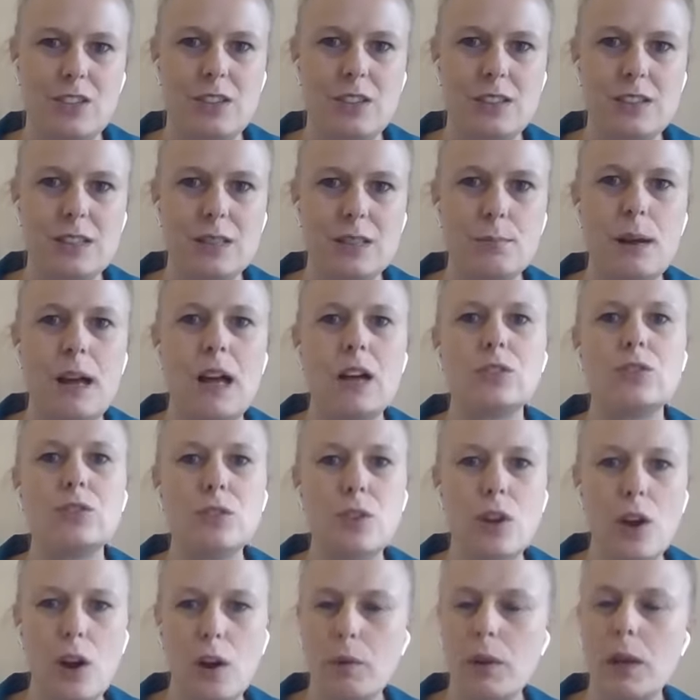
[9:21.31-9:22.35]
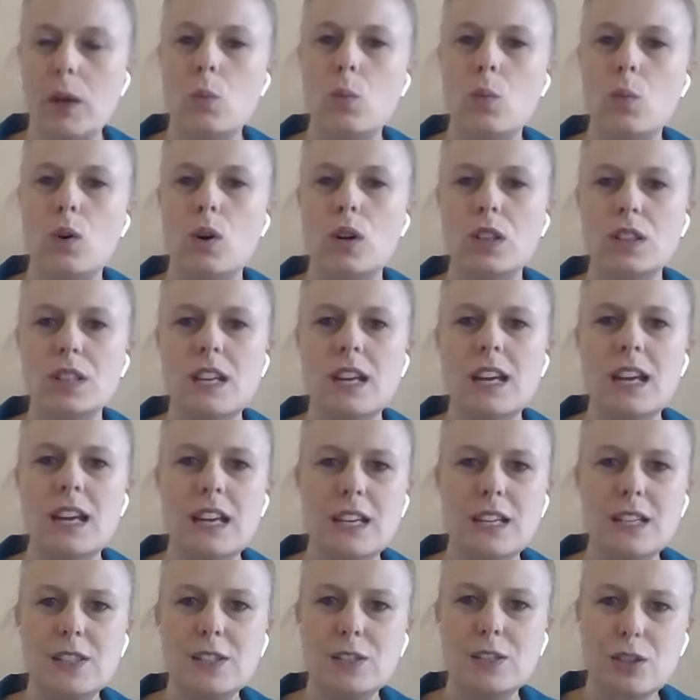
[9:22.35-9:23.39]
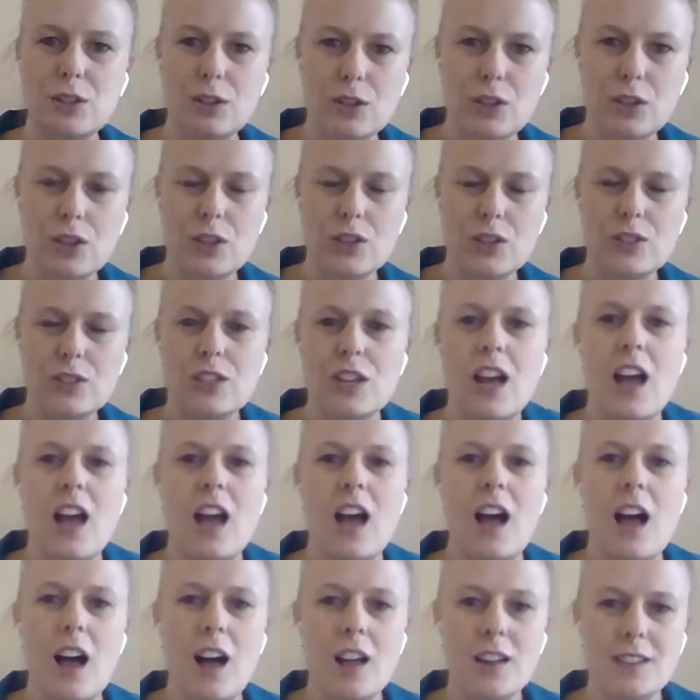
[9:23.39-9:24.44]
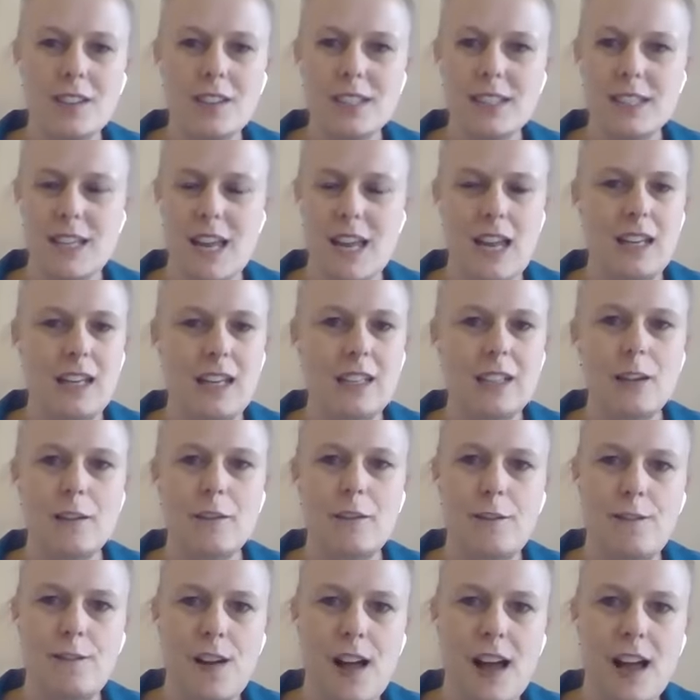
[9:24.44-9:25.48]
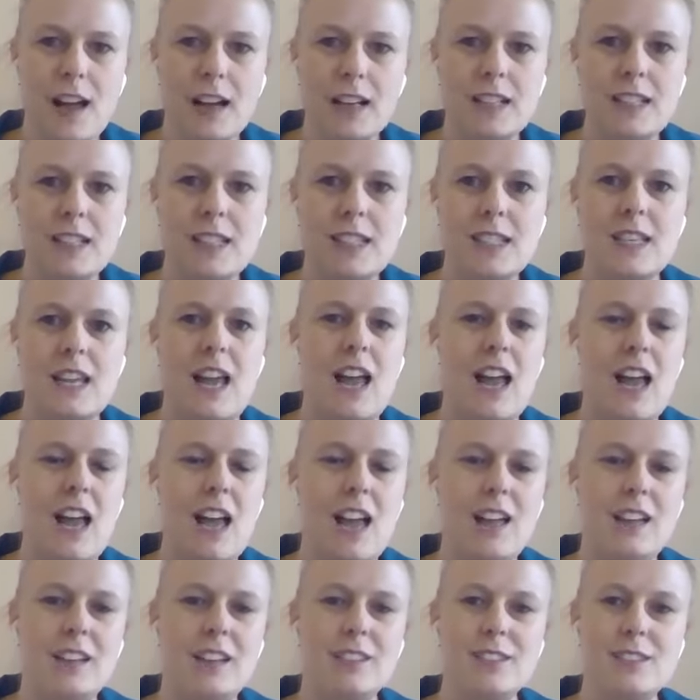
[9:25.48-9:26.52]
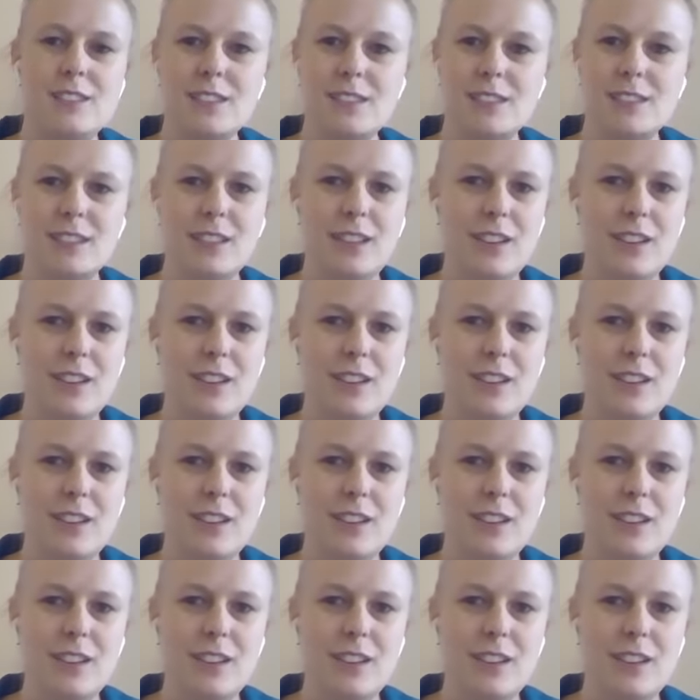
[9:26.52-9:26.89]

It's about knowing what is good, understanding the facts, and